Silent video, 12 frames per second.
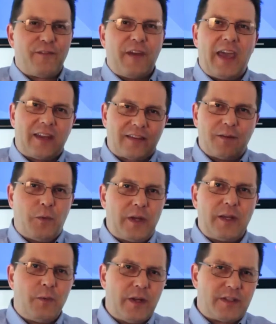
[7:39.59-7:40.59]
fact,
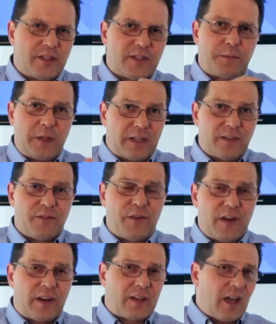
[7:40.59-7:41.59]
when he went to speak in
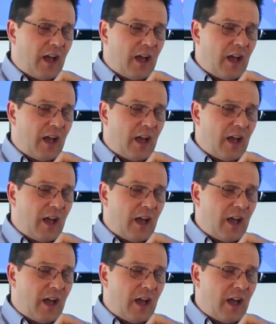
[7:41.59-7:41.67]
front of